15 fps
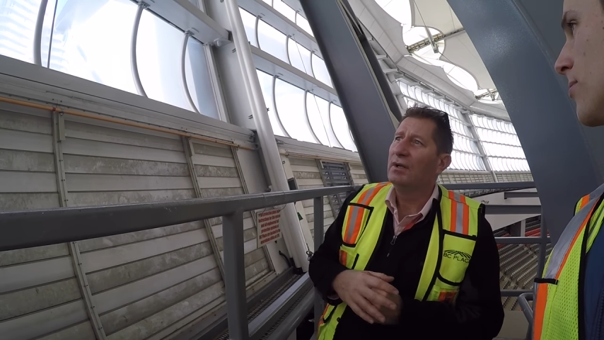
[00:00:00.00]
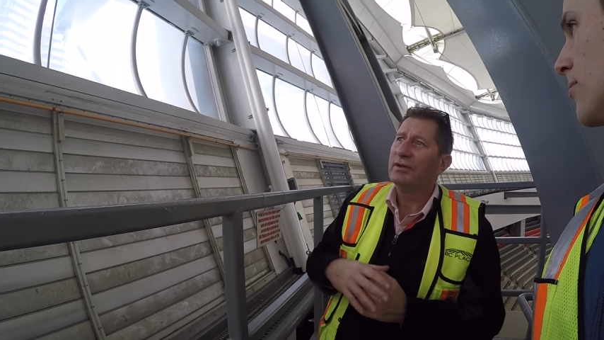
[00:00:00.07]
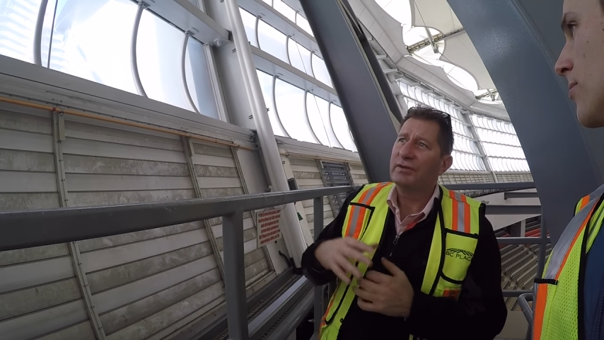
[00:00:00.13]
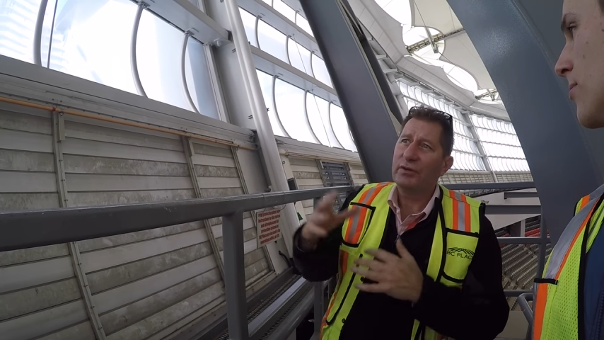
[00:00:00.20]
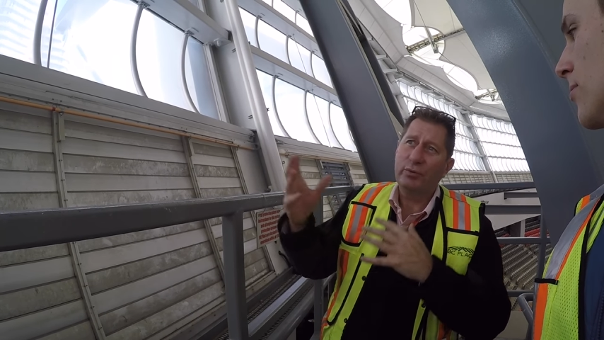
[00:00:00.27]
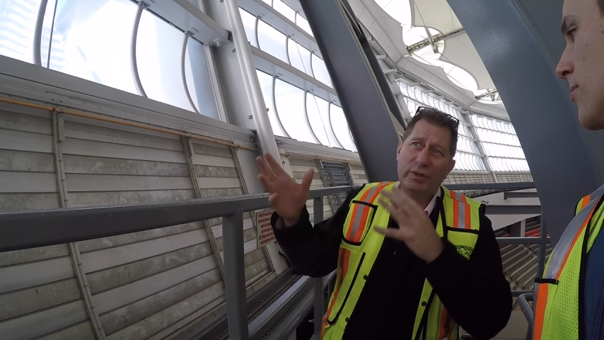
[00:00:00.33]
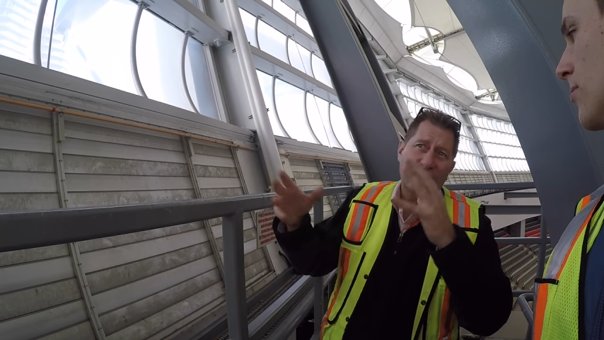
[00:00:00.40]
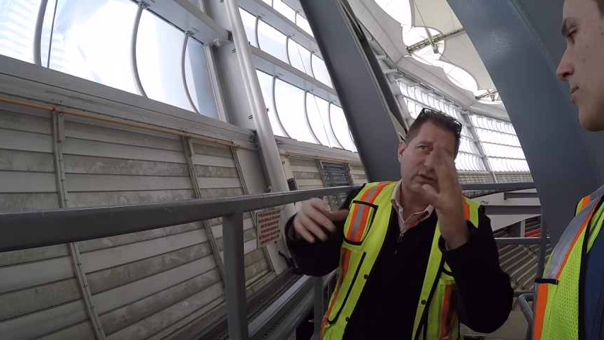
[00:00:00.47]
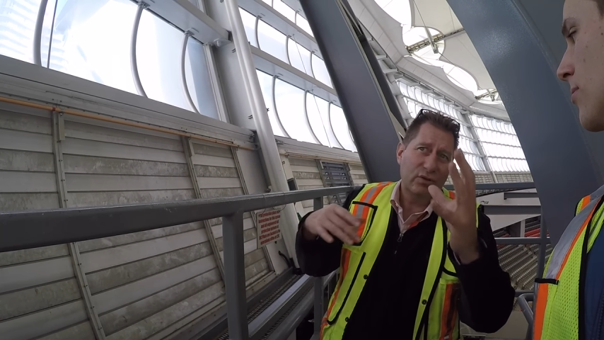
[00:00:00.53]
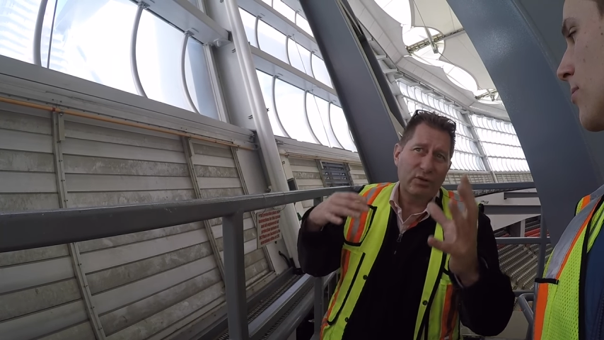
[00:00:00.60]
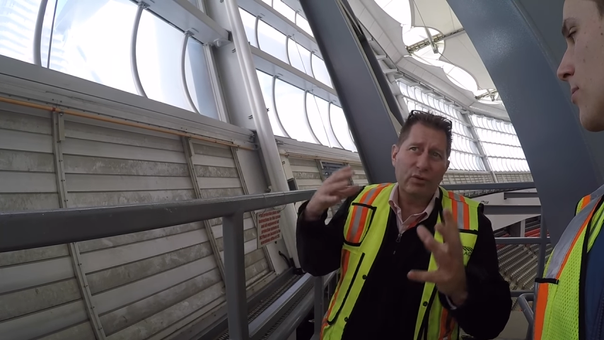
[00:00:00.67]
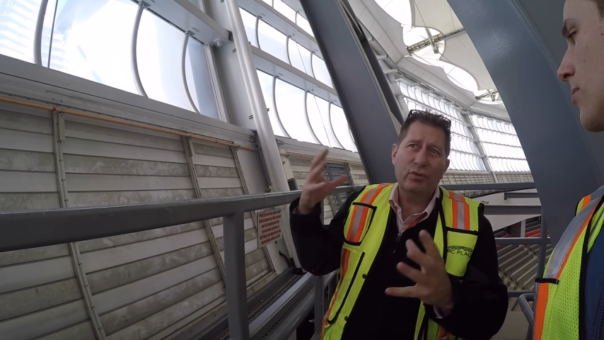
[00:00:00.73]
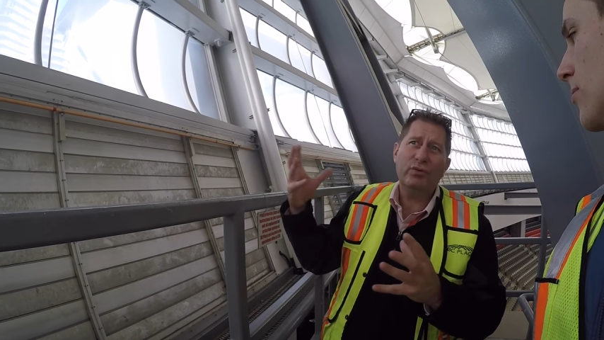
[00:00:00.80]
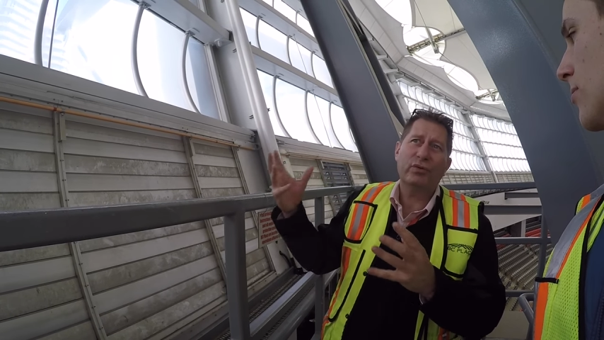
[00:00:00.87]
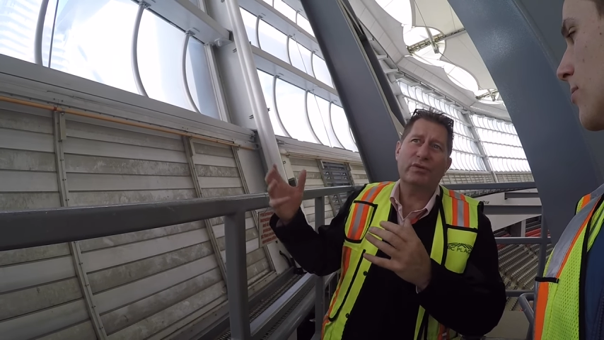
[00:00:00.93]
So we can
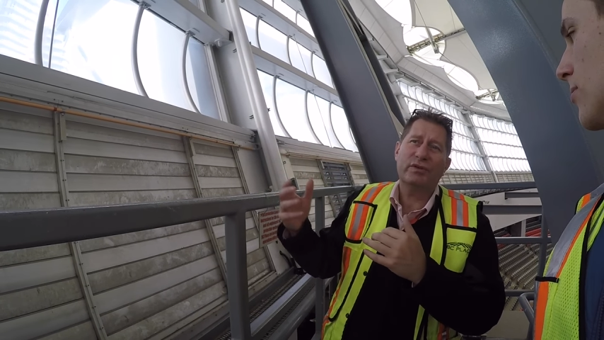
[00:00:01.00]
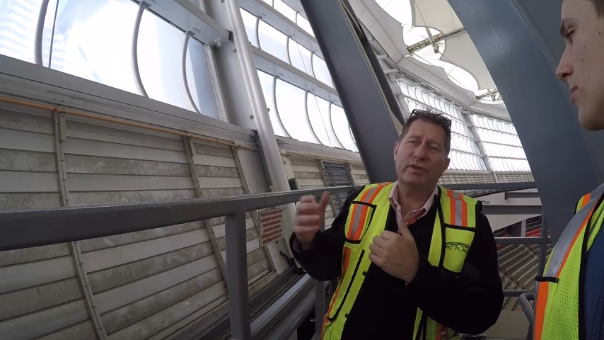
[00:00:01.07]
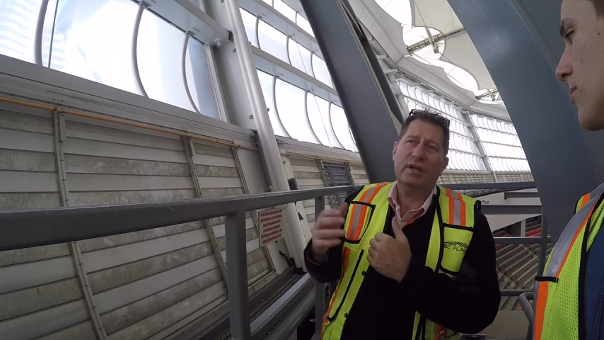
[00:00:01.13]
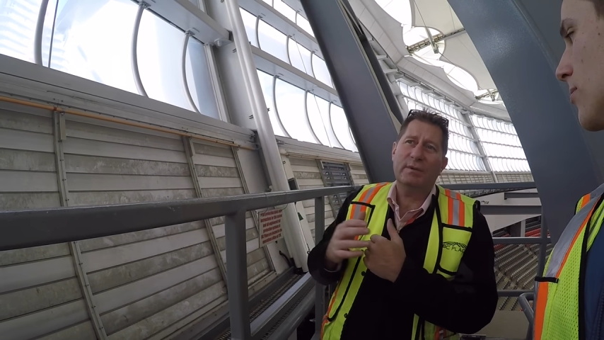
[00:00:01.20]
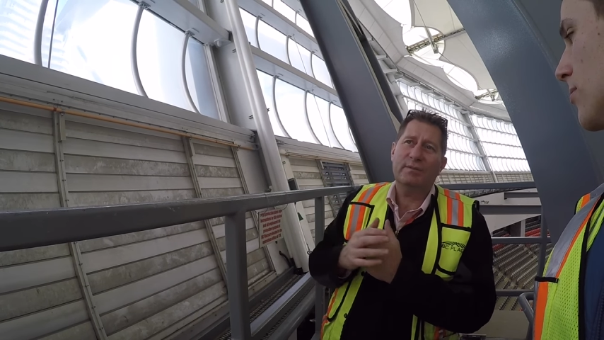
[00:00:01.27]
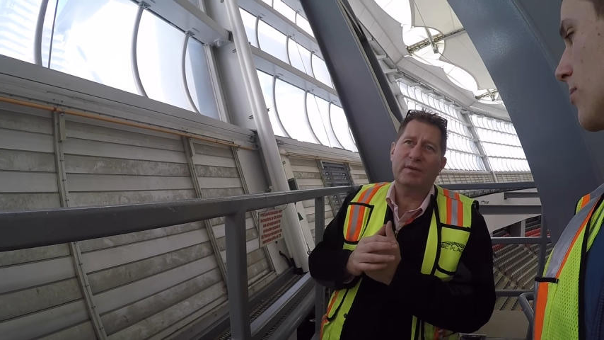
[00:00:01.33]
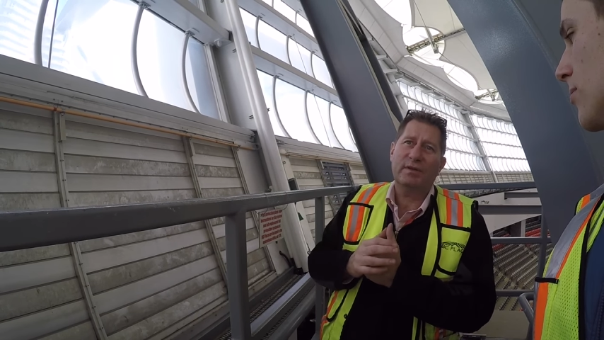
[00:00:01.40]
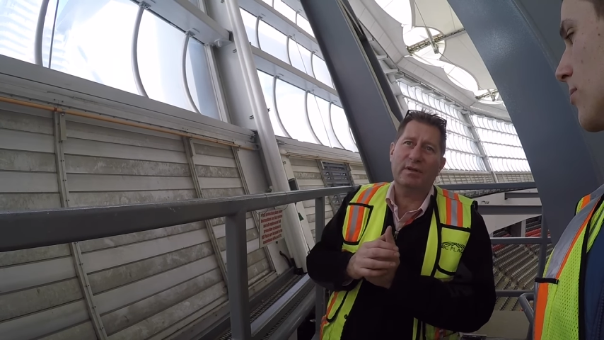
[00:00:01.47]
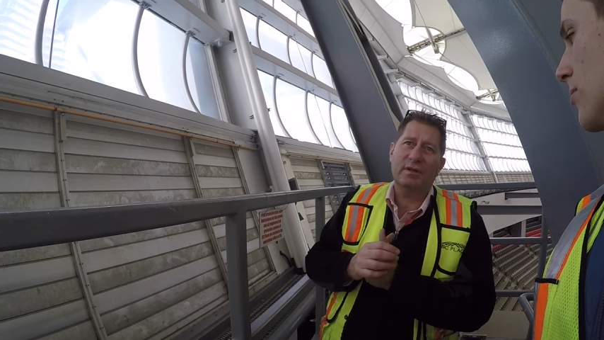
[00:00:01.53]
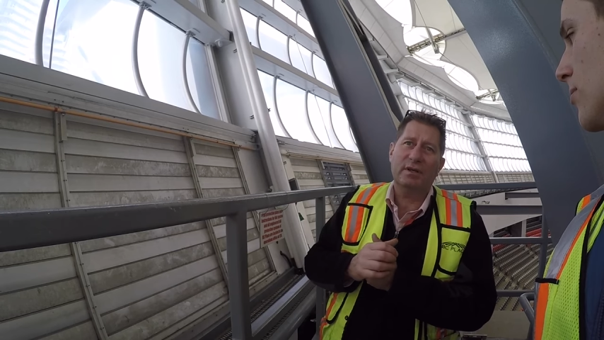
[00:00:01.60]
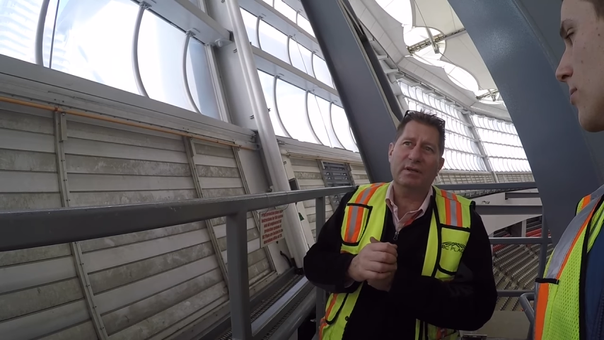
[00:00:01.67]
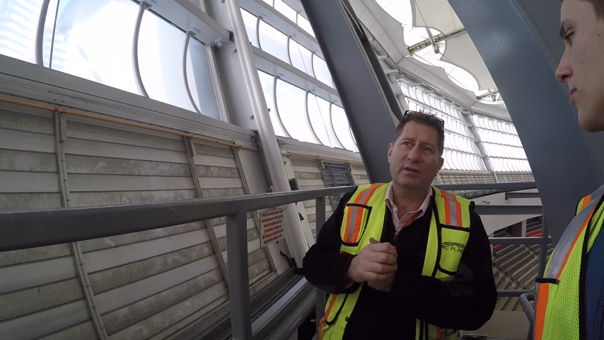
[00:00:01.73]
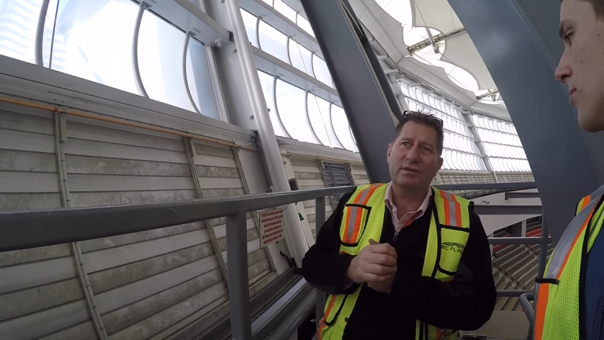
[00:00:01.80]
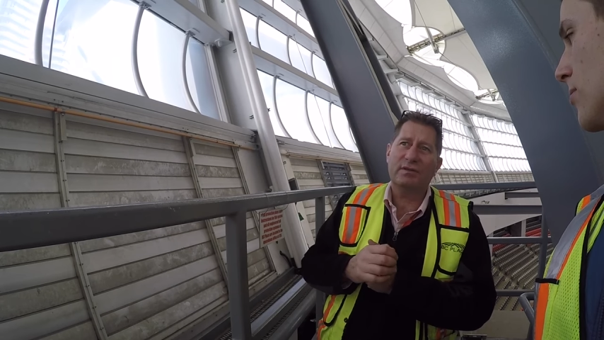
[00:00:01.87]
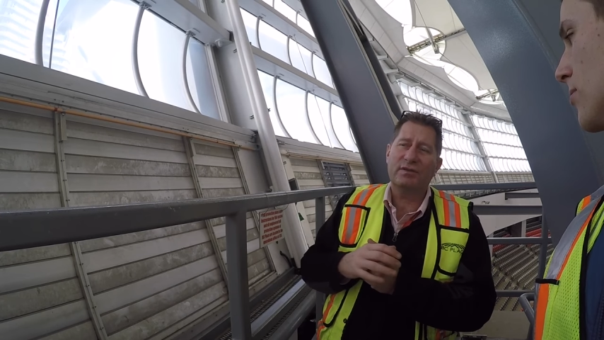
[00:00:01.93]
do those types of
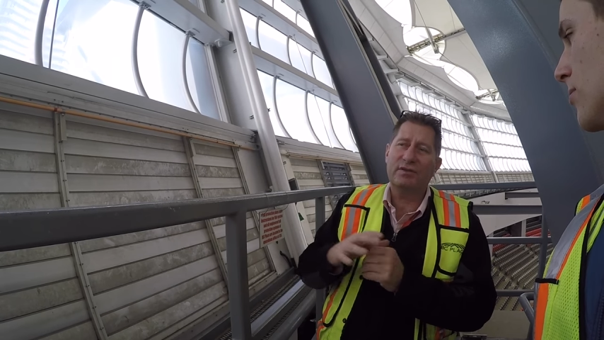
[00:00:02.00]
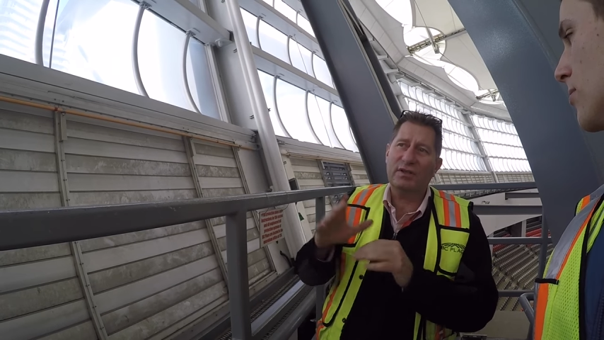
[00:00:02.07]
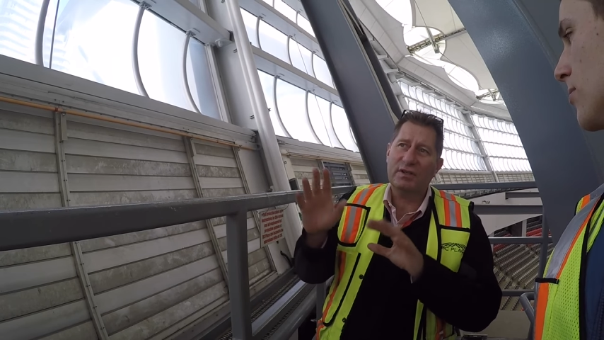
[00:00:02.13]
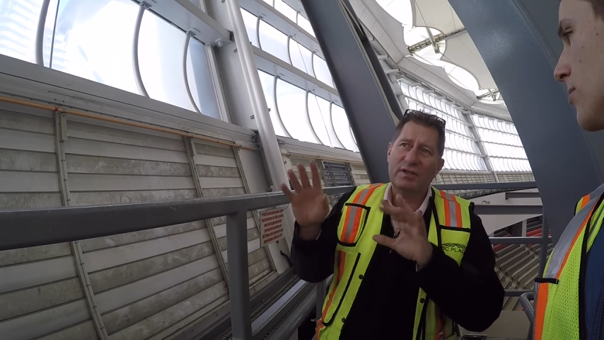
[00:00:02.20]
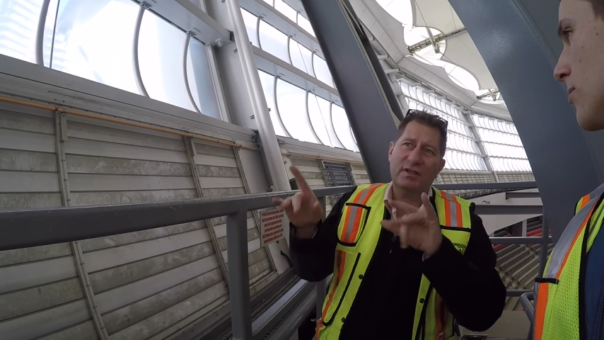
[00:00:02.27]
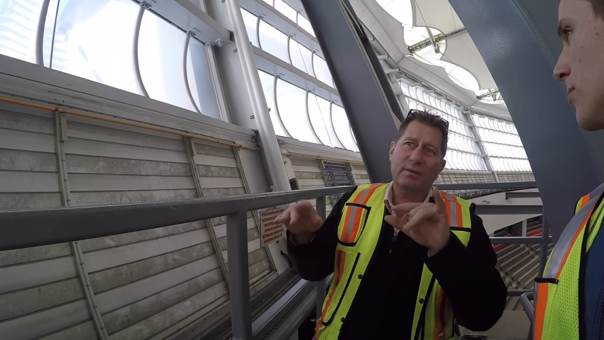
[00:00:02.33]
things just